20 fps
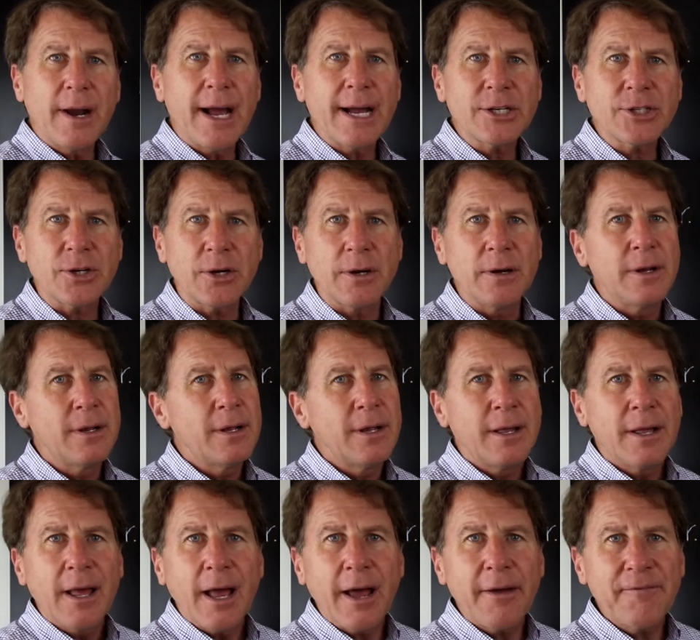Asher,
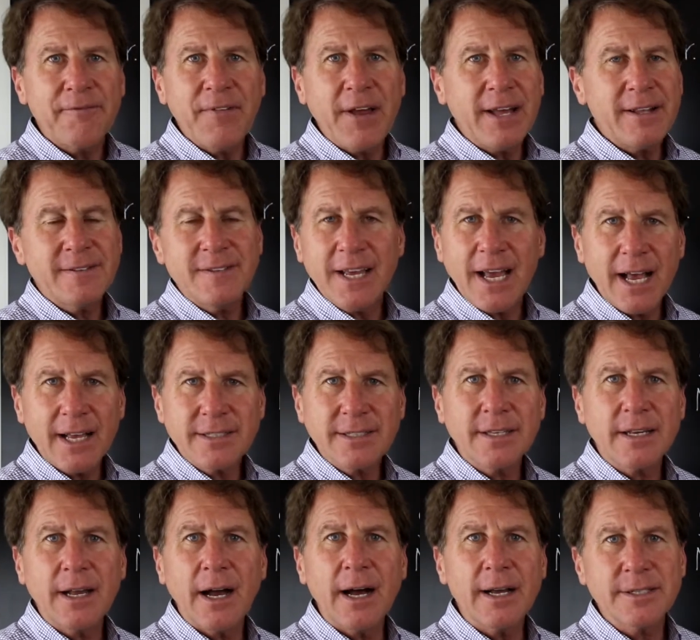a
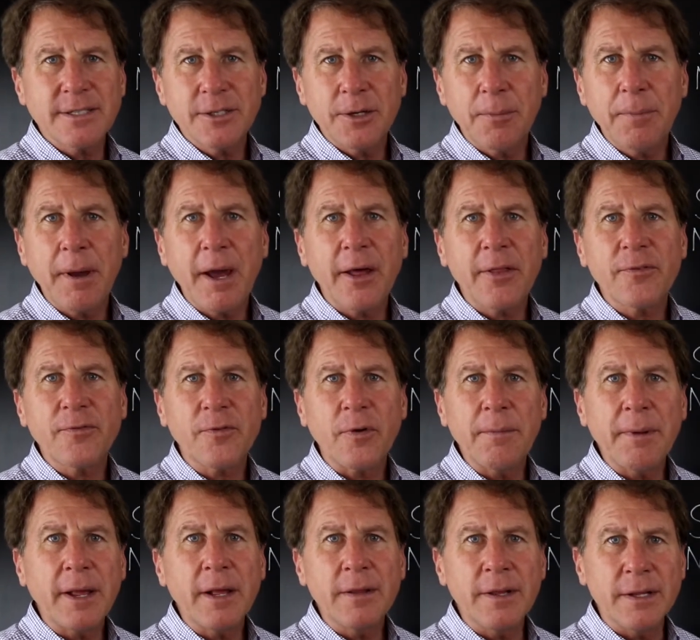fantastic osteopath
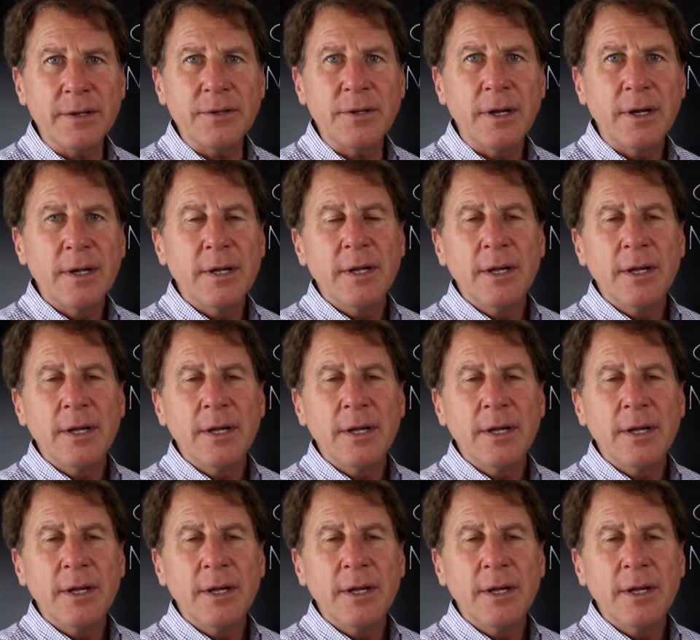from England,